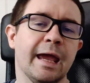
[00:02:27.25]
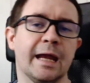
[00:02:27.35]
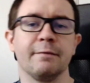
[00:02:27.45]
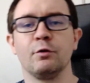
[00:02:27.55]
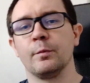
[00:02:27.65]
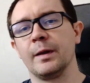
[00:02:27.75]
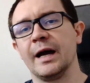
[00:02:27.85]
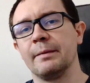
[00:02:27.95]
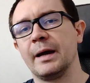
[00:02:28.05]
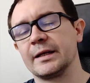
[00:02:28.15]
And if you
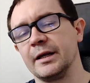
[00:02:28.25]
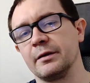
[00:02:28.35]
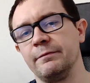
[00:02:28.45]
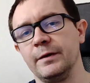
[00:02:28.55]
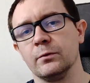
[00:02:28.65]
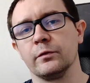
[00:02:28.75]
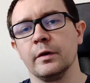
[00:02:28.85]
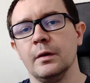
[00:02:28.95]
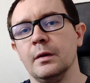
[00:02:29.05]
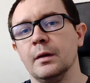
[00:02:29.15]
apply a magnetic field,
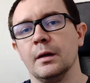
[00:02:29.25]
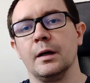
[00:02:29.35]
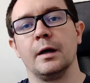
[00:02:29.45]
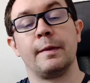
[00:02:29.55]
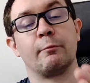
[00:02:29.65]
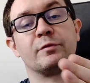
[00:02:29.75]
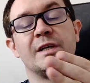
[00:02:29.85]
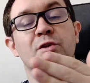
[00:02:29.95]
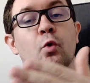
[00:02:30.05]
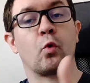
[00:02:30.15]
uh, that will
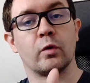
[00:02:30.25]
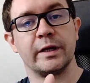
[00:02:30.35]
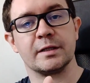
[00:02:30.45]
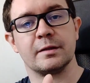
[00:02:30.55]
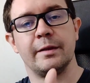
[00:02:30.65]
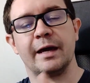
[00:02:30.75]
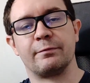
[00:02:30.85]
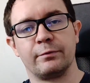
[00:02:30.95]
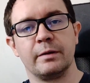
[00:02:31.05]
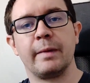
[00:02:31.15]
tend to orient that
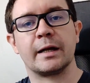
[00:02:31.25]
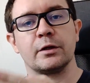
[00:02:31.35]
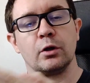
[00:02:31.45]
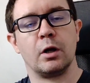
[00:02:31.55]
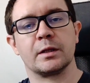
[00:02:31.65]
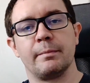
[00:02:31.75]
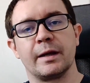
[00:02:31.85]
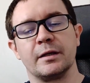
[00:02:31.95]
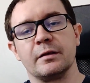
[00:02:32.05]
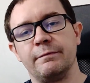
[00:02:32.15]
free magnet along that
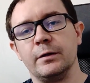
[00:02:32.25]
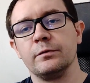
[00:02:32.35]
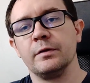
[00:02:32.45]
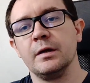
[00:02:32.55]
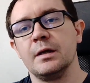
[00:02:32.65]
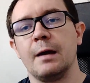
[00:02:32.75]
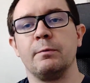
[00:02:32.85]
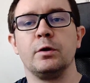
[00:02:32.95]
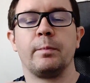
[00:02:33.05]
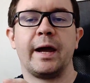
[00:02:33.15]
magnetic field. And
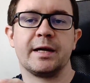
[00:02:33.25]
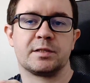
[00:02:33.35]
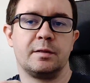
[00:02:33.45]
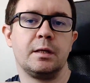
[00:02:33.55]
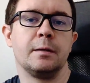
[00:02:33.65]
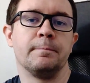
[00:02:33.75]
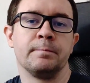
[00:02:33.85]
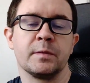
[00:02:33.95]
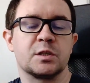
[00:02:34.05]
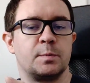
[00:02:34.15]
when you pass the
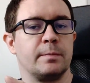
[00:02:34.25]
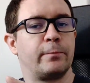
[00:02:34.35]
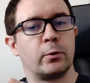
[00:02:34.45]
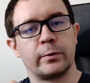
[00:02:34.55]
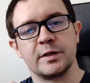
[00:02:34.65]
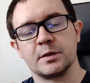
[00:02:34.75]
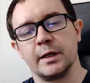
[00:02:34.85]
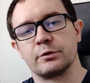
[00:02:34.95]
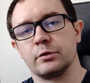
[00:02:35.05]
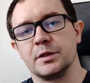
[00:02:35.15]
spin polarized
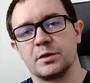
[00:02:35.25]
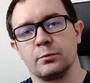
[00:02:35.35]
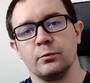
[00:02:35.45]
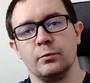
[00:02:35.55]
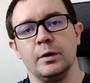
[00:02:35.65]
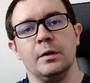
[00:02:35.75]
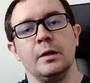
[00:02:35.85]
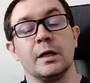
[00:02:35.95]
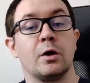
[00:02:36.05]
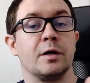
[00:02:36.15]
electrons through,
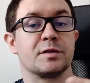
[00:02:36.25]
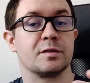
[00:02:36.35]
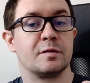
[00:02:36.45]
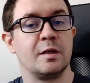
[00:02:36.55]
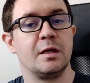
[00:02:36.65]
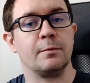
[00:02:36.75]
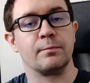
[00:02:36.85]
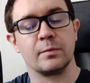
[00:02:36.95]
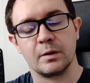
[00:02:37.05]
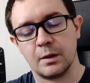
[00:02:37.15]
it causes the
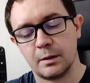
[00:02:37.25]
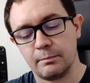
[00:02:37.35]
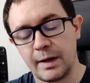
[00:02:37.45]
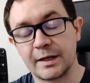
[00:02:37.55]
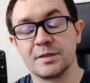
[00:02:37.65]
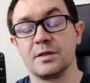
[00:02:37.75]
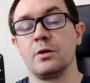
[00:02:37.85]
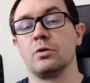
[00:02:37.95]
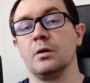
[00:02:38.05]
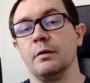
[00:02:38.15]
uh,
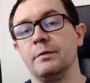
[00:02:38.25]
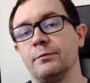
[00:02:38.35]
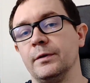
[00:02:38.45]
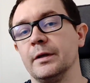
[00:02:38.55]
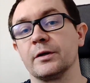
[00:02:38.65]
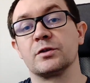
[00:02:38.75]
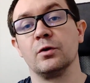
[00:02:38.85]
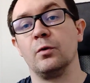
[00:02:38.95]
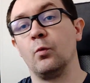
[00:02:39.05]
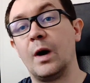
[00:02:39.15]
magnetization of the free layer
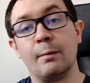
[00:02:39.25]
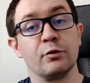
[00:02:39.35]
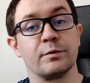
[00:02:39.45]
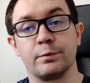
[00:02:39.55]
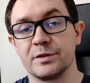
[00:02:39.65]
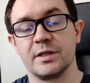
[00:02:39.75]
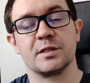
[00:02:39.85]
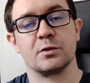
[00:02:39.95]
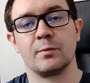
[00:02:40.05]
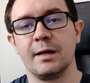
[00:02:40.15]
to wobble to
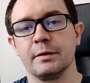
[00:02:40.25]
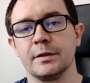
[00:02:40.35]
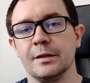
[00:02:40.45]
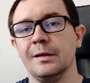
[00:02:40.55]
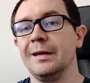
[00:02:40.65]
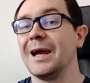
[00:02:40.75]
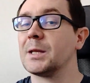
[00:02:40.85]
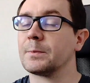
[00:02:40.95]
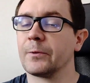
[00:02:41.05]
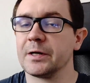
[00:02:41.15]
precess around it, and
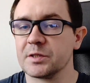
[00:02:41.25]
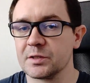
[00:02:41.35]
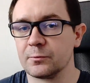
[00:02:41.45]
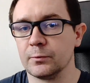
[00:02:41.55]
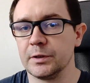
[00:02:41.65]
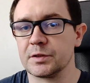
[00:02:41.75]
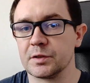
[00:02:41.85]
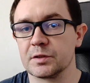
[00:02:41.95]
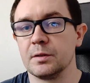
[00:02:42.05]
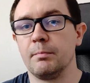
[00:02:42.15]
in the process, it
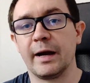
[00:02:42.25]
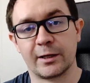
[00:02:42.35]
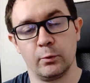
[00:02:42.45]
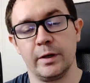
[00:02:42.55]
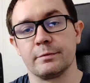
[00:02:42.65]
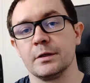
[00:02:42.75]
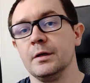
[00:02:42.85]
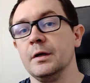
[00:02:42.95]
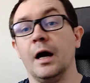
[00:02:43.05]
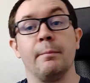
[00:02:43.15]
releases microwaves.
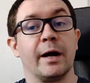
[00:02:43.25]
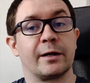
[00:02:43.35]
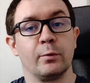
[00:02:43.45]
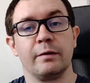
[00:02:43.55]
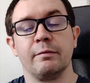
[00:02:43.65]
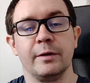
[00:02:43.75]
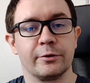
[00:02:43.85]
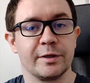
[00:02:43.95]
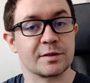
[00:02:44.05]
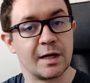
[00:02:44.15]
A microwave
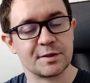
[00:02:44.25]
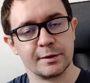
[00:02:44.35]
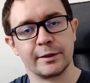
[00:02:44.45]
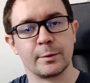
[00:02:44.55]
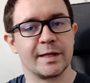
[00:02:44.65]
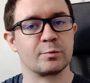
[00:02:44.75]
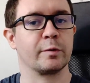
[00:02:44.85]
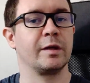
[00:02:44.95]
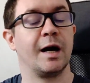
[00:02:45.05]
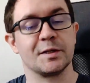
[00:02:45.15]
emitter is an oscillator. That's
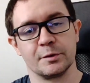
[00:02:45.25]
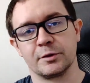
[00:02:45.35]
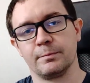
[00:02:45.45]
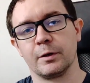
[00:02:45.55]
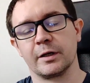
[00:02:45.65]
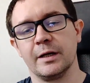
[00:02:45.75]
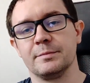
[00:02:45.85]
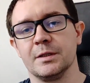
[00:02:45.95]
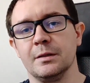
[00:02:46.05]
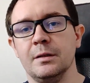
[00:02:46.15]
where the oscillator part
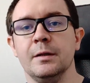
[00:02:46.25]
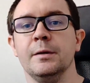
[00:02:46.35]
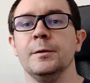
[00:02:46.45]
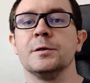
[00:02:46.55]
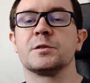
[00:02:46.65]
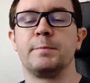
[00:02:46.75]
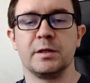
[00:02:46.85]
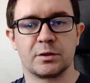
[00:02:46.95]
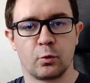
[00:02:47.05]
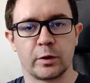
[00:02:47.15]
comes in.
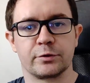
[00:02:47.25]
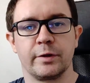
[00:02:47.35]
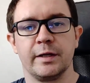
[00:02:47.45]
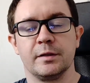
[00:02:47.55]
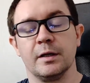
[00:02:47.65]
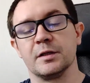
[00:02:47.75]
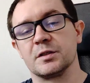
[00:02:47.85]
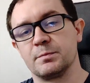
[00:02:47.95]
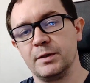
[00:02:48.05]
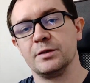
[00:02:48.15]
Spin torque, tra uh,
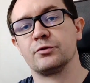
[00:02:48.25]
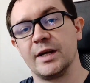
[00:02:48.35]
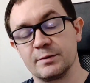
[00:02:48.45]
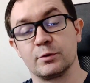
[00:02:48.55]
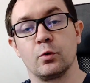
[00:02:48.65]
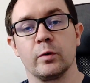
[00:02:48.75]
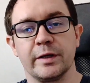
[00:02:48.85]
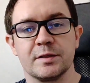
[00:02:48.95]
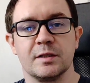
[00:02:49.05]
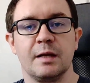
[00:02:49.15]
spin transfer torque
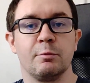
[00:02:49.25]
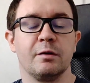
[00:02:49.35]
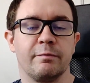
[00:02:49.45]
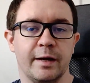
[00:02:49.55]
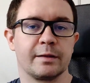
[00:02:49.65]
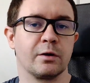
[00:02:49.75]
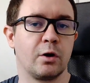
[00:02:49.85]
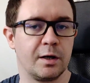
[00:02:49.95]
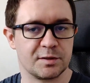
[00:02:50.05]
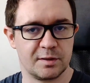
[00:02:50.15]
is the name of the effect that
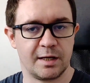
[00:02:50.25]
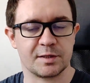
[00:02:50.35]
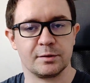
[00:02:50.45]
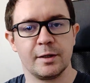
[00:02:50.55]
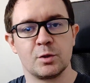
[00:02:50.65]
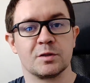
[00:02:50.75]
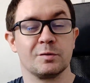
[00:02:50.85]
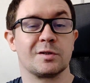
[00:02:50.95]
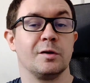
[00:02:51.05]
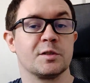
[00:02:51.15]
causes the oscillation. So
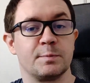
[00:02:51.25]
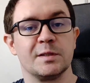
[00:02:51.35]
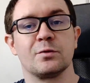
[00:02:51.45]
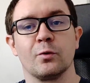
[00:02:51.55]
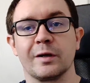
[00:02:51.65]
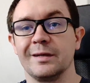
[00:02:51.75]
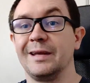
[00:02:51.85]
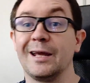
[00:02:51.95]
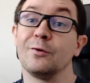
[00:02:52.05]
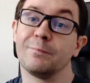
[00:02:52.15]
it's called a spin torque
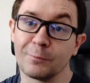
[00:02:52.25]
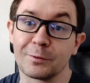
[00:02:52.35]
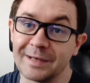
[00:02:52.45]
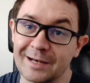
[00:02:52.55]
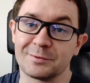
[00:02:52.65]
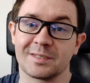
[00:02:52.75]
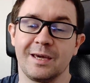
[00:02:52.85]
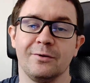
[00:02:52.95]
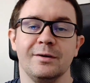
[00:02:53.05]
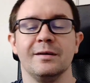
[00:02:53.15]
nano or
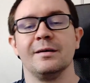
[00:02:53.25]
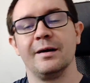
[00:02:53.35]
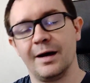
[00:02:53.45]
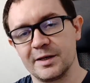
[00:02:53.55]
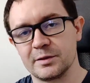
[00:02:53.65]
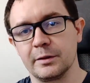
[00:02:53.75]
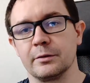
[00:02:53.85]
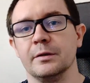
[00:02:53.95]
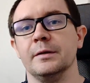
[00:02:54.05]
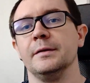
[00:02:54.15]
nanoscale
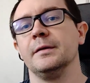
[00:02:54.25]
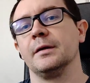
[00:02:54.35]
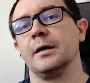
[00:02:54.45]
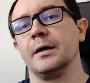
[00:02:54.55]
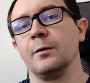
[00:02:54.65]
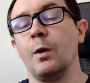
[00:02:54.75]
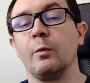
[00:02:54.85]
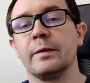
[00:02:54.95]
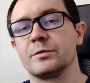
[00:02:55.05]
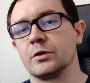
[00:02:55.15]
oscillator. Uh, what
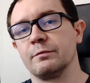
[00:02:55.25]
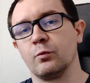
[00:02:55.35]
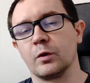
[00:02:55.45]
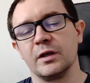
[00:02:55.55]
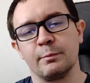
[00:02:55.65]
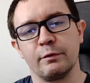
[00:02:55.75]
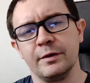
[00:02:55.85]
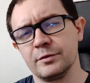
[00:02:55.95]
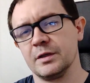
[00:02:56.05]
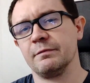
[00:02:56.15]
we observed were a number of
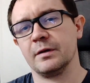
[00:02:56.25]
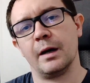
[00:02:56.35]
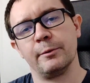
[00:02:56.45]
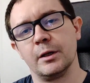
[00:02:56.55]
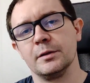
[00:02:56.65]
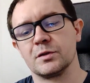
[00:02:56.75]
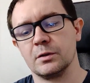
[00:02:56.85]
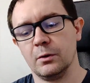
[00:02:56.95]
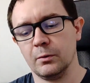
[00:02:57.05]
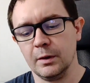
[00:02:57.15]
interesting phenomena.
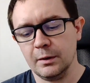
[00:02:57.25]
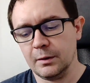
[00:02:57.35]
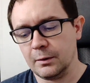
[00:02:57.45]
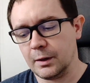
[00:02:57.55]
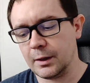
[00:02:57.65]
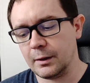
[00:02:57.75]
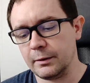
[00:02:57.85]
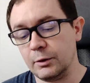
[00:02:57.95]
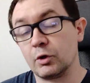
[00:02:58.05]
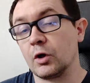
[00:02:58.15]
So
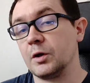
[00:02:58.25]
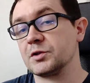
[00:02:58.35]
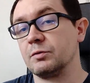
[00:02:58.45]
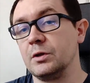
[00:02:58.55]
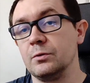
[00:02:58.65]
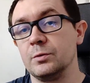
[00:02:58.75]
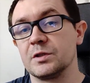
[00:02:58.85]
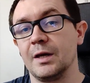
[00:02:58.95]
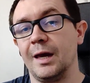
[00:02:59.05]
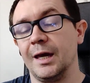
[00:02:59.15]
uh, you can also
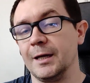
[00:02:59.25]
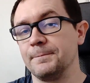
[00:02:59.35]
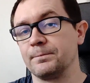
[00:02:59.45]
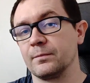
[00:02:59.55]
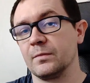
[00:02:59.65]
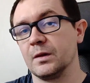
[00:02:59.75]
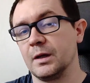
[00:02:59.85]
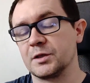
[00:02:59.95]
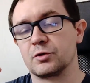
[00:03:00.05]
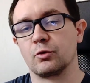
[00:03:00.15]
use a
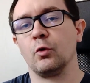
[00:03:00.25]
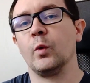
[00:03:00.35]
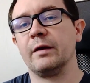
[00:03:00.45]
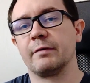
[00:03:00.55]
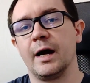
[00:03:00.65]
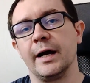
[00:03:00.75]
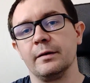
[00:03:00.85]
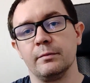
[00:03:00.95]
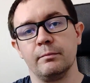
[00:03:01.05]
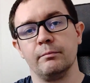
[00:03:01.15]
external
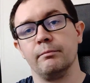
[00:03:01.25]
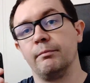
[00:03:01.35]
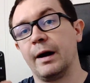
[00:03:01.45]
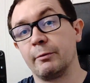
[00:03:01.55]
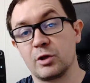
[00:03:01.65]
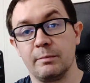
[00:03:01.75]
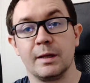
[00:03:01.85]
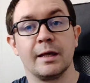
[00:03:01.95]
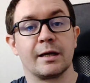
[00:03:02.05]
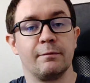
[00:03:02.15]
waveguide, by which I
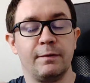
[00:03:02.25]
mean like a